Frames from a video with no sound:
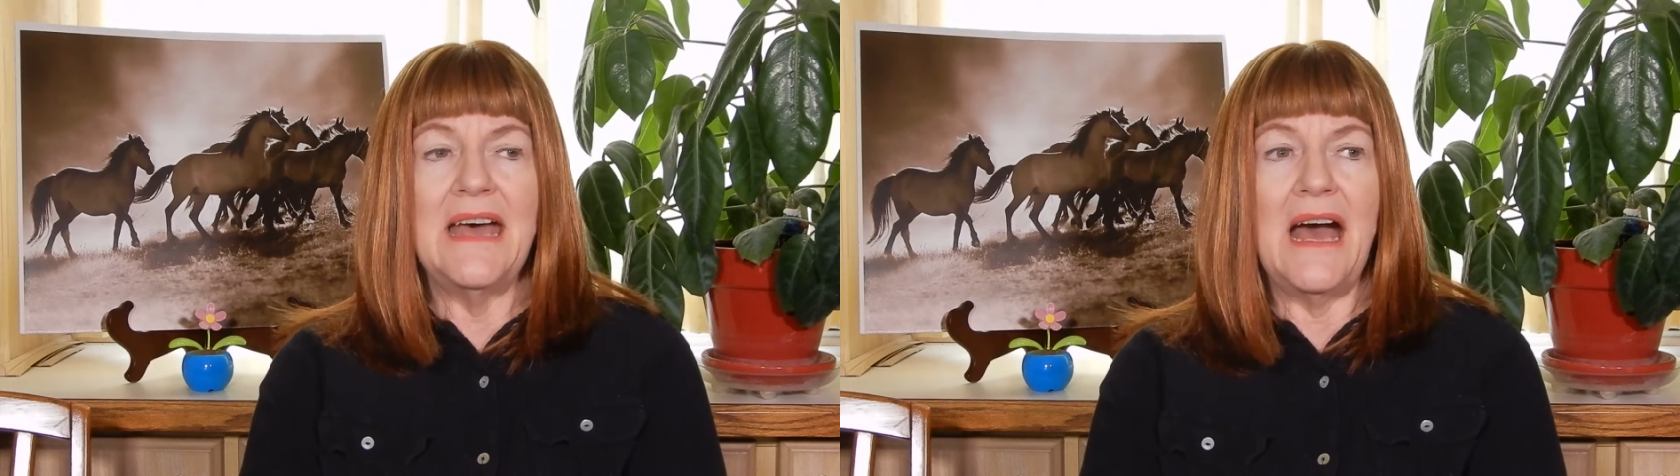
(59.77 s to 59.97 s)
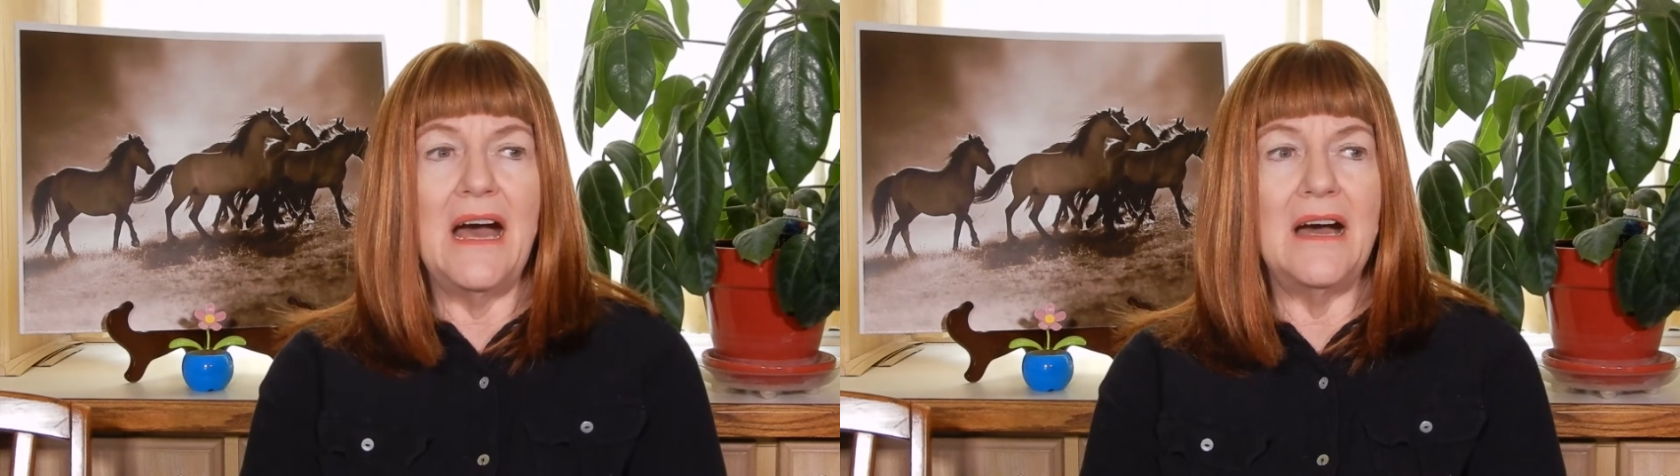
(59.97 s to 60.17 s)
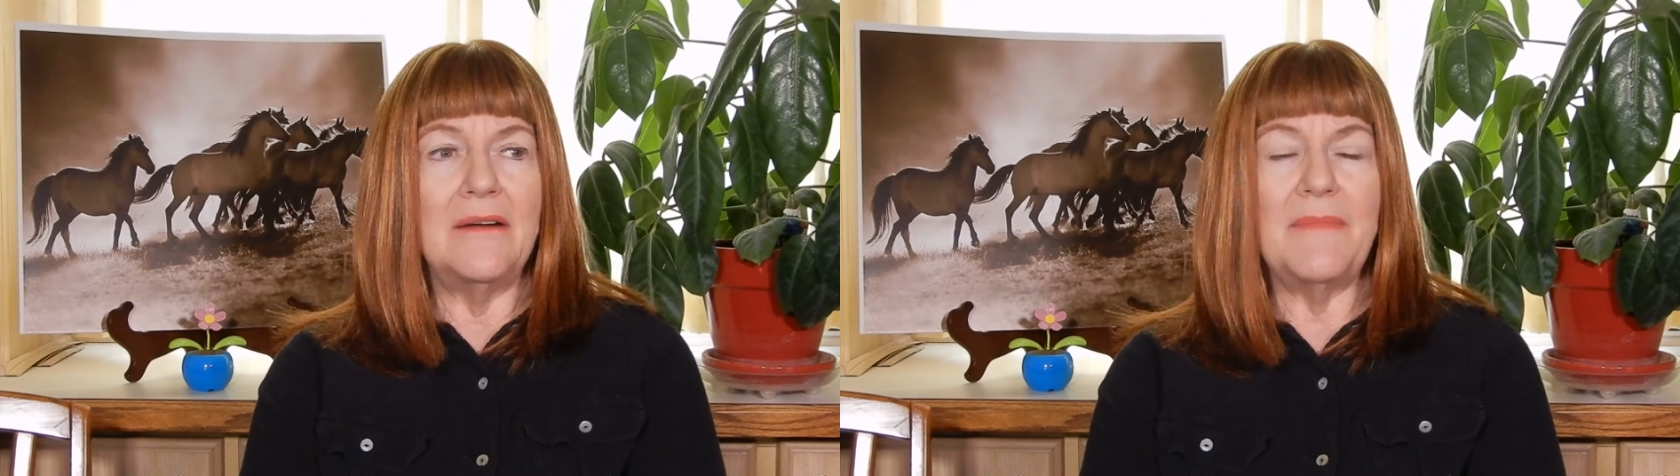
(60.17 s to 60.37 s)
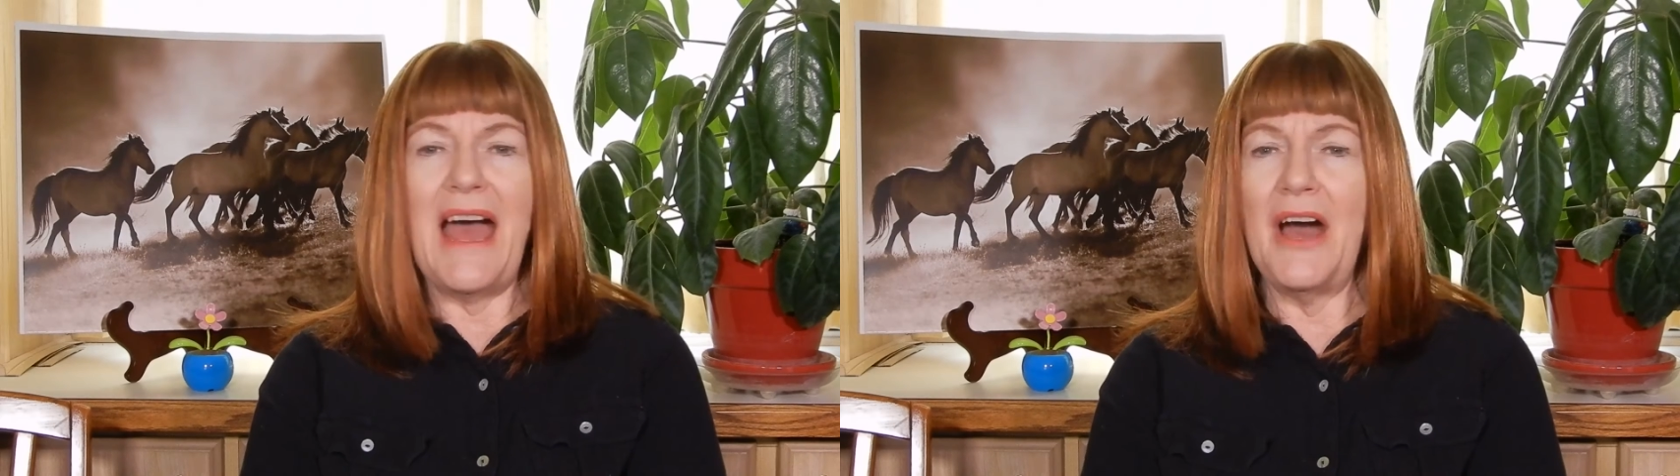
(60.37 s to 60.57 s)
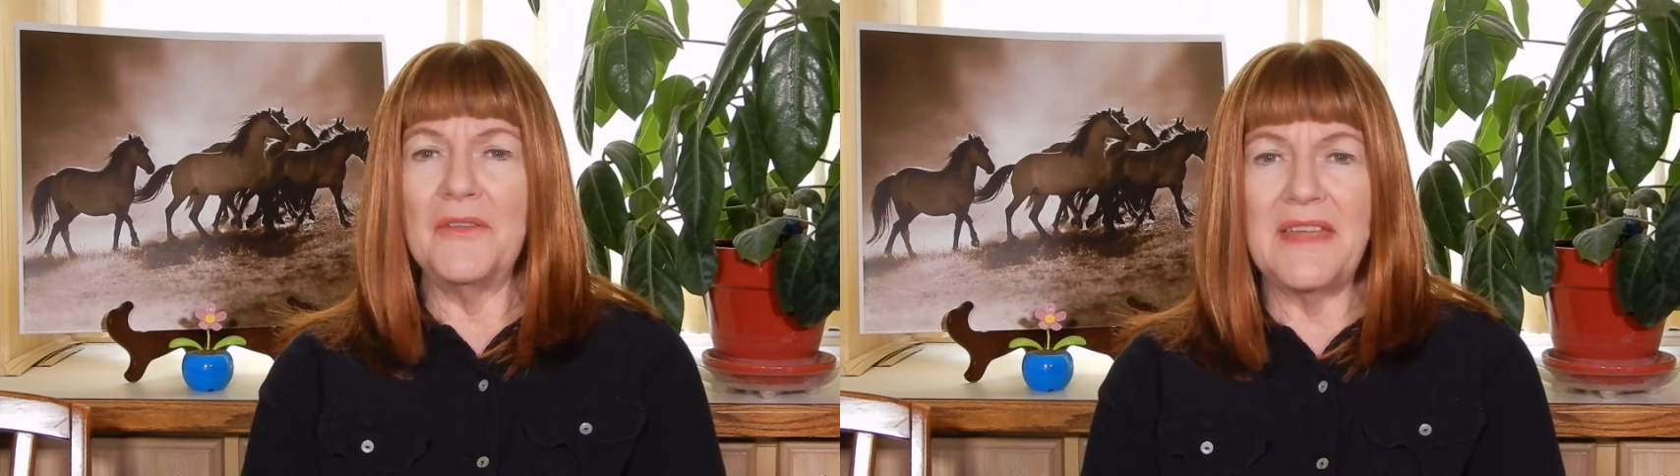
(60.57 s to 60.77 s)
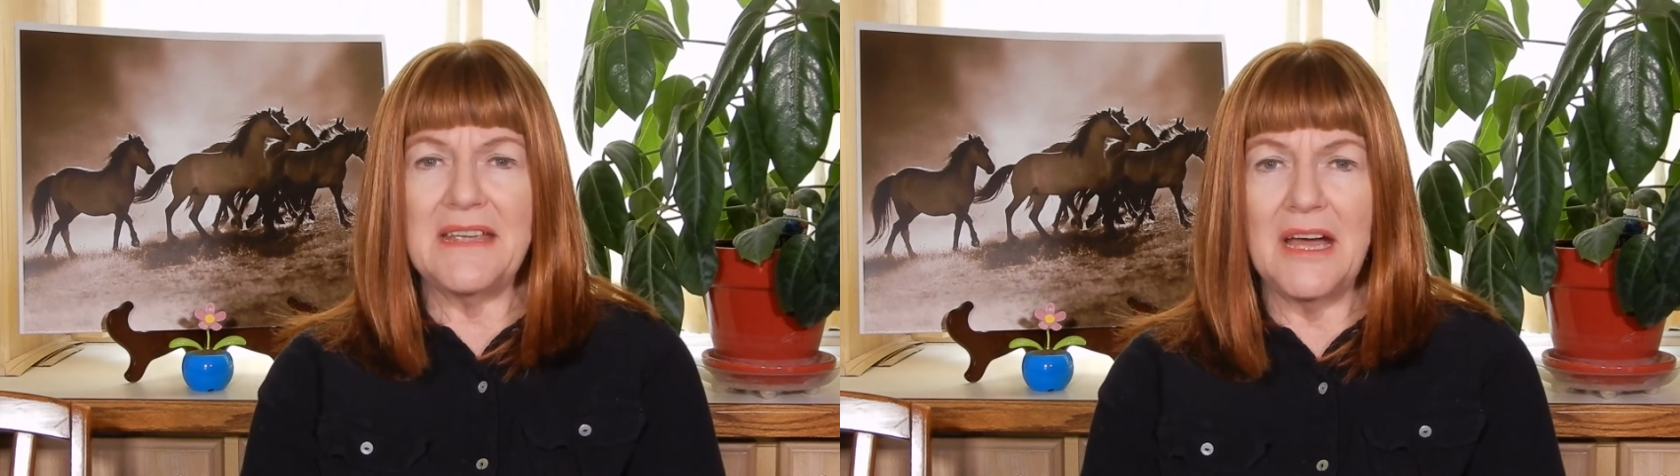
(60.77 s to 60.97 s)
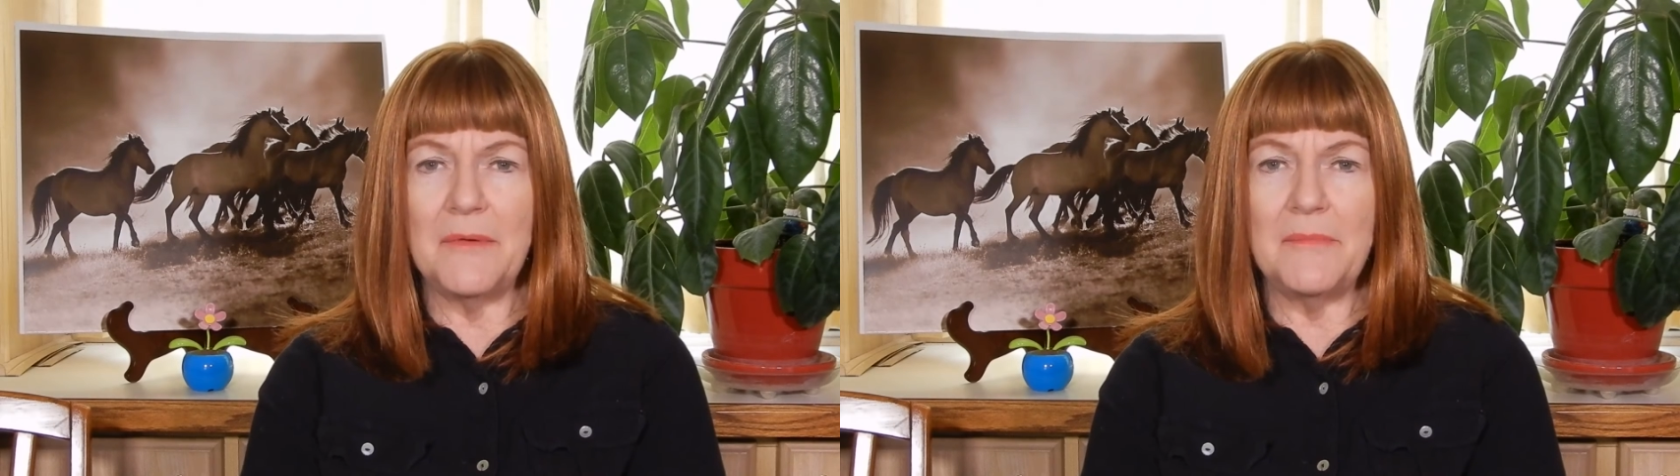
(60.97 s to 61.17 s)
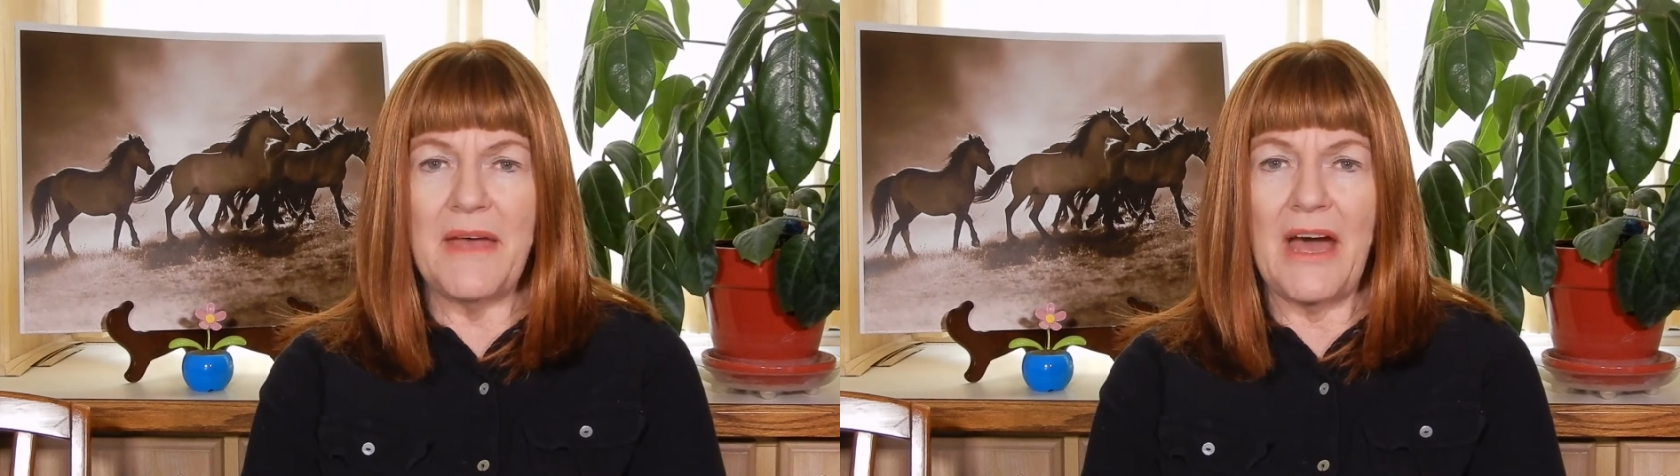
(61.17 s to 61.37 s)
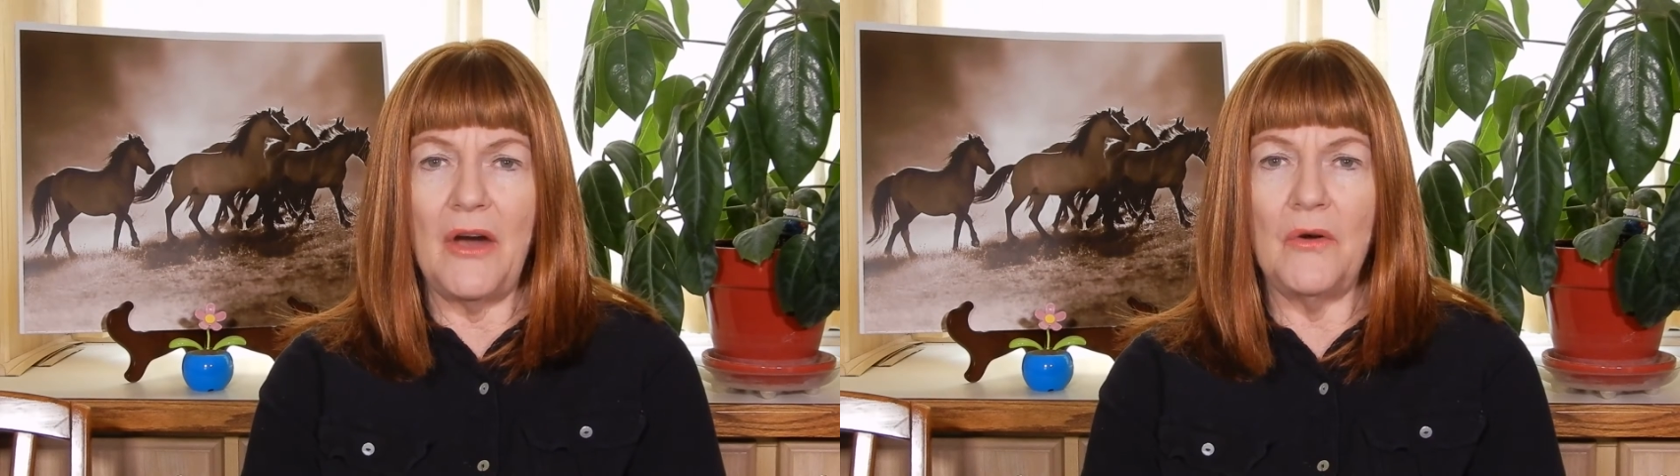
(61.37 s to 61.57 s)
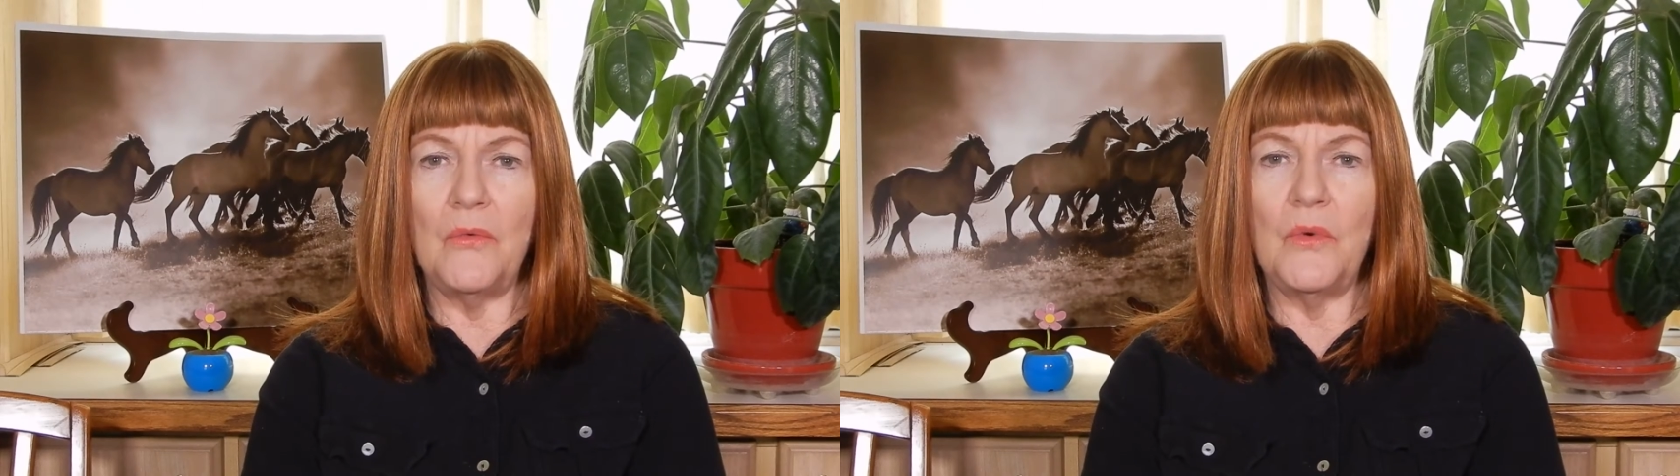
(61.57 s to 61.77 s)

um, how they come about,